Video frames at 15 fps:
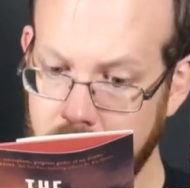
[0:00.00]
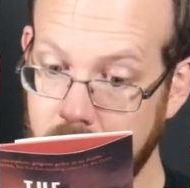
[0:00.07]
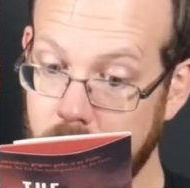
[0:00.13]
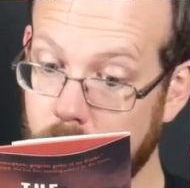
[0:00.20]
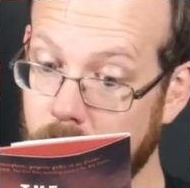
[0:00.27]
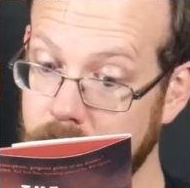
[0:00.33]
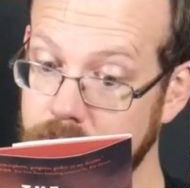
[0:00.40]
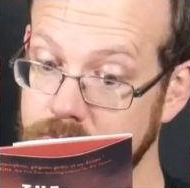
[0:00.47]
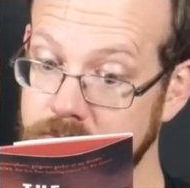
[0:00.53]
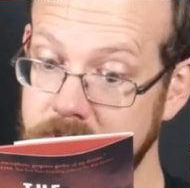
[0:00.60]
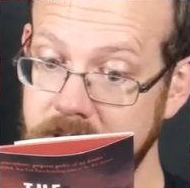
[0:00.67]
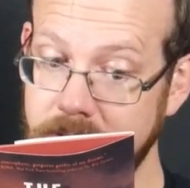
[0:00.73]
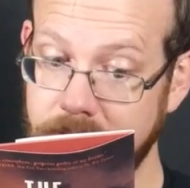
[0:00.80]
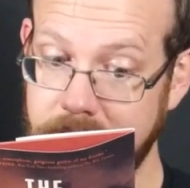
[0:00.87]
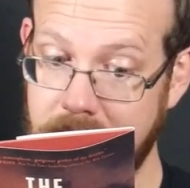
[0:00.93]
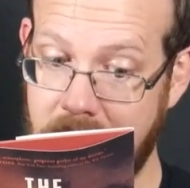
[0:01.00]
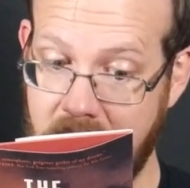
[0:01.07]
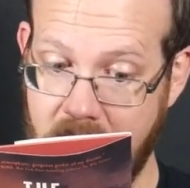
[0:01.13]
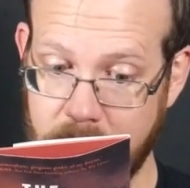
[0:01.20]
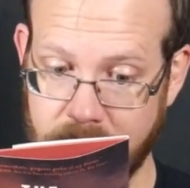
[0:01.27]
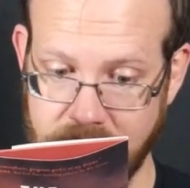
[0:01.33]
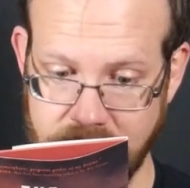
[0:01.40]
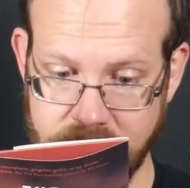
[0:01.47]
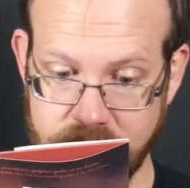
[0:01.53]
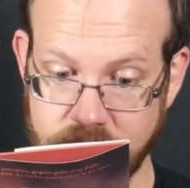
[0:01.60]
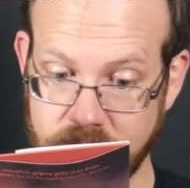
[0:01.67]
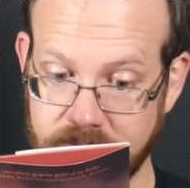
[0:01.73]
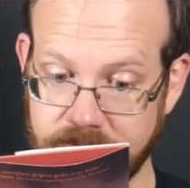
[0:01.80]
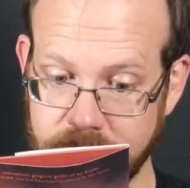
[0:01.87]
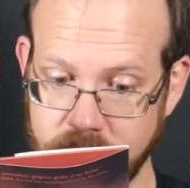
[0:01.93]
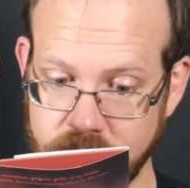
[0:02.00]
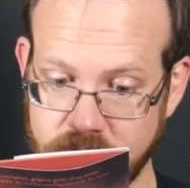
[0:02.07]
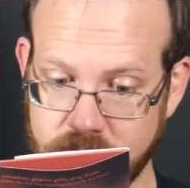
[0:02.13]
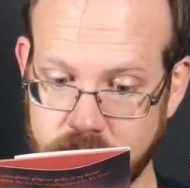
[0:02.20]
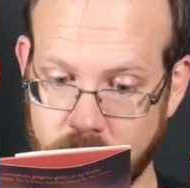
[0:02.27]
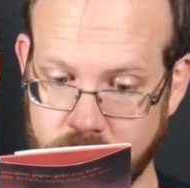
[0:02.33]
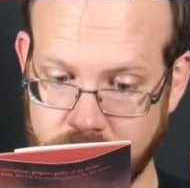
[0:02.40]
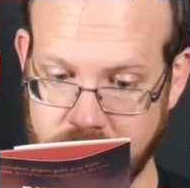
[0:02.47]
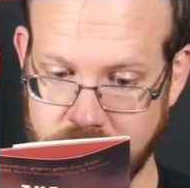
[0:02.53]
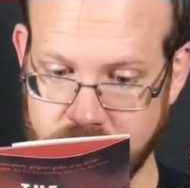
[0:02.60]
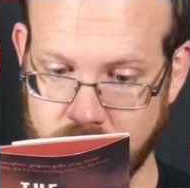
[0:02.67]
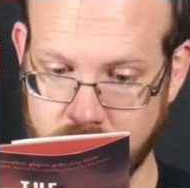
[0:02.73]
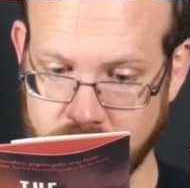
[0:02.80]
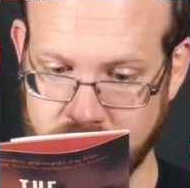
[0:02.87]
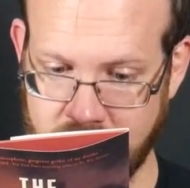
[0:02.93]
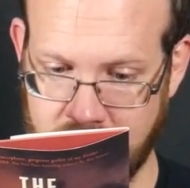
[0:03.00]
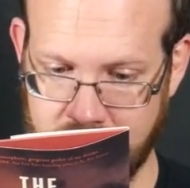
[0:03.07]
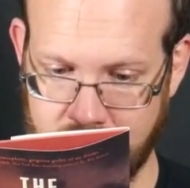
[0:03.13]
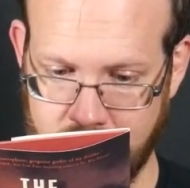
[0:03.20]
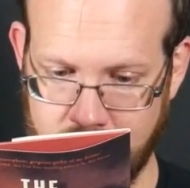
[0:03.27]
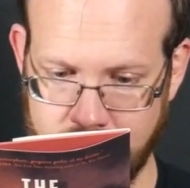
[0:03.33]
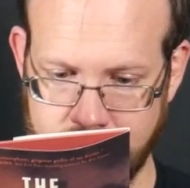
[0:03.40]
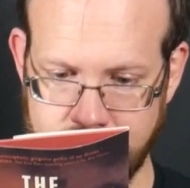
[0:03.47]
What really happened to the first Doña Solorzano?